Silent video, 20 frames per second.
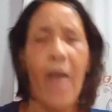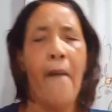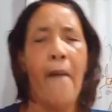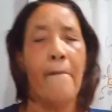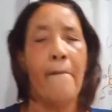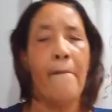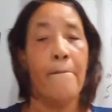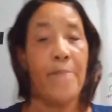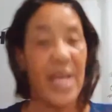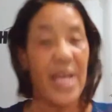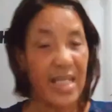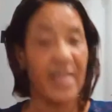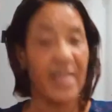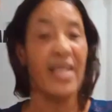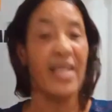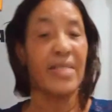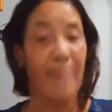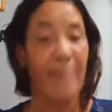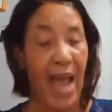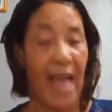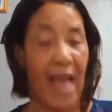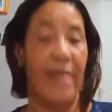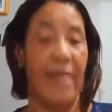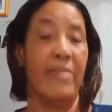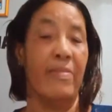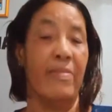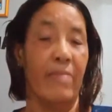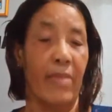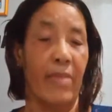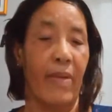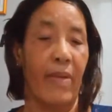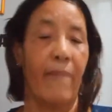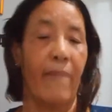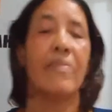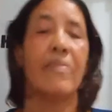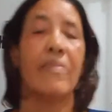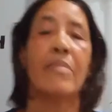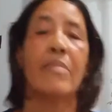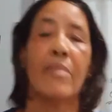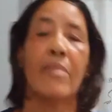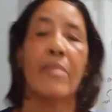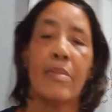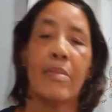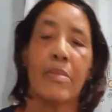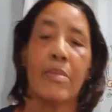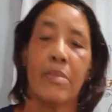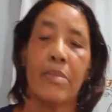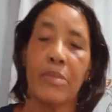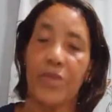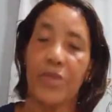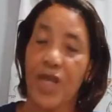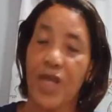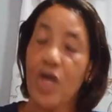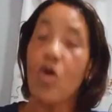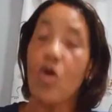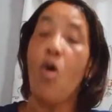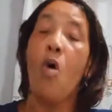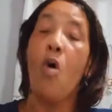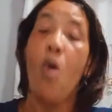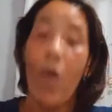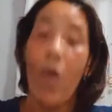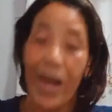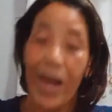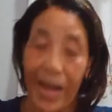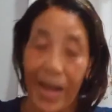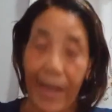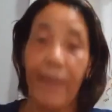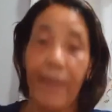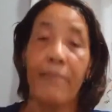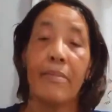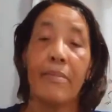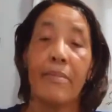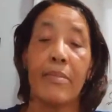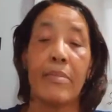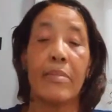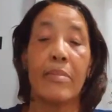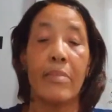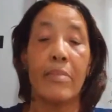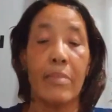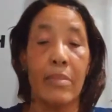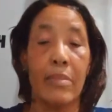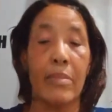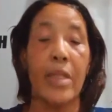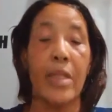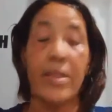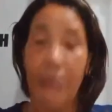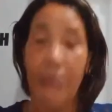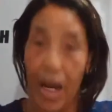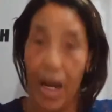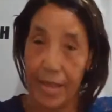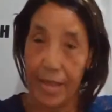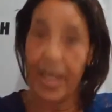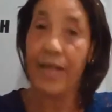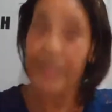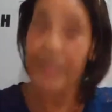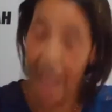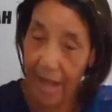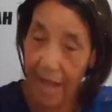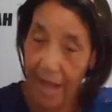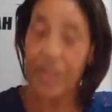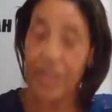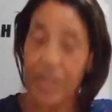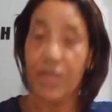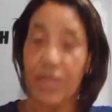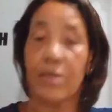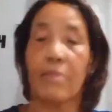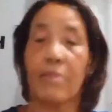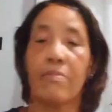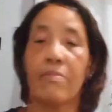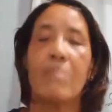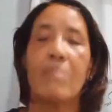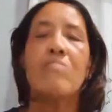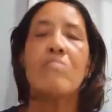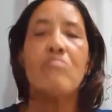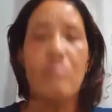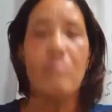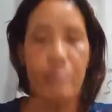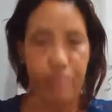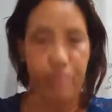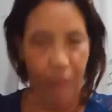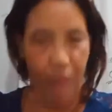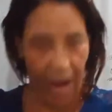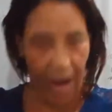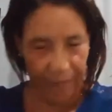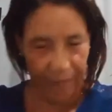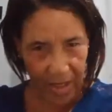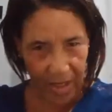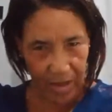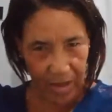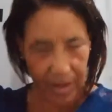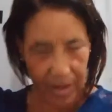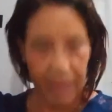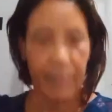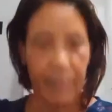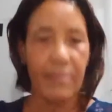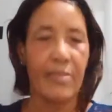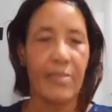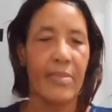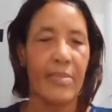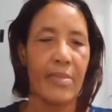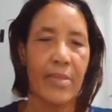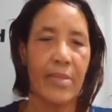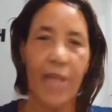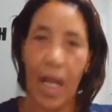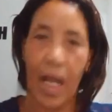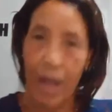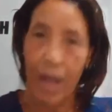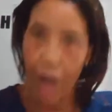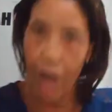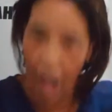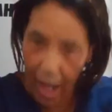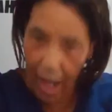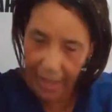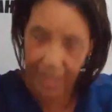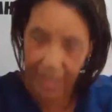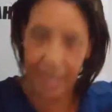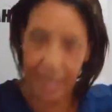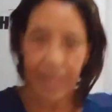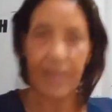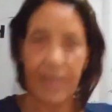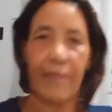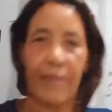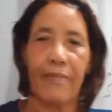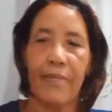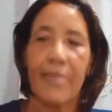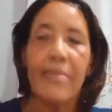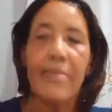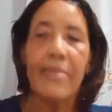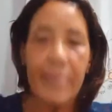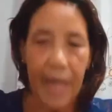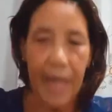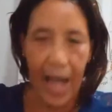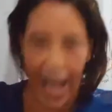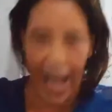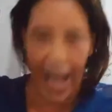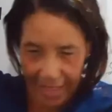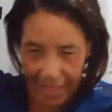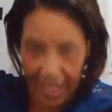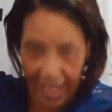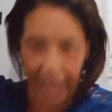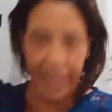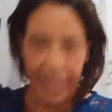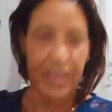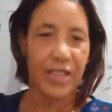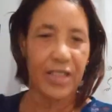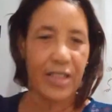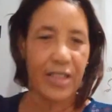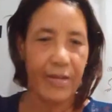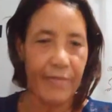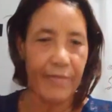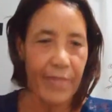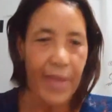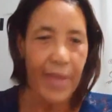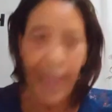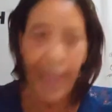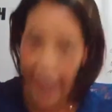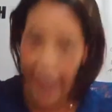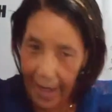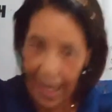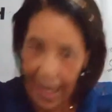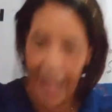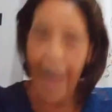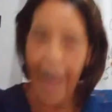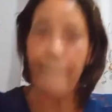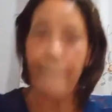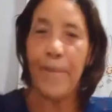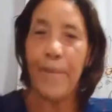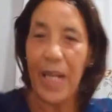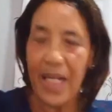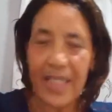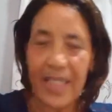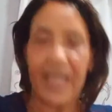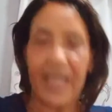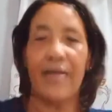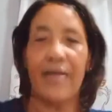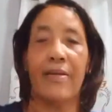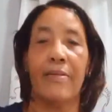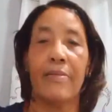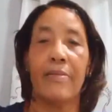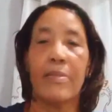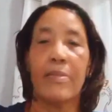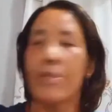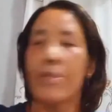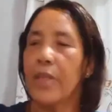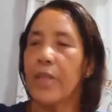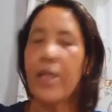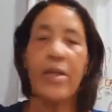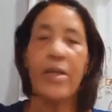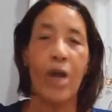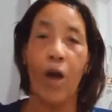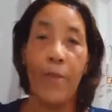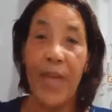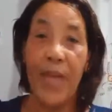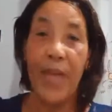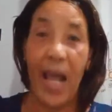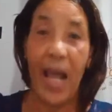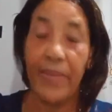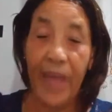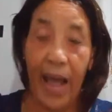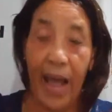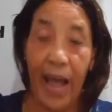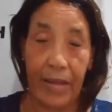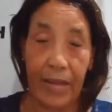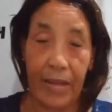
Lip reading: businessmen think only in dollars and cents. Profit and loss. Assets and liability. It don't go beyond that.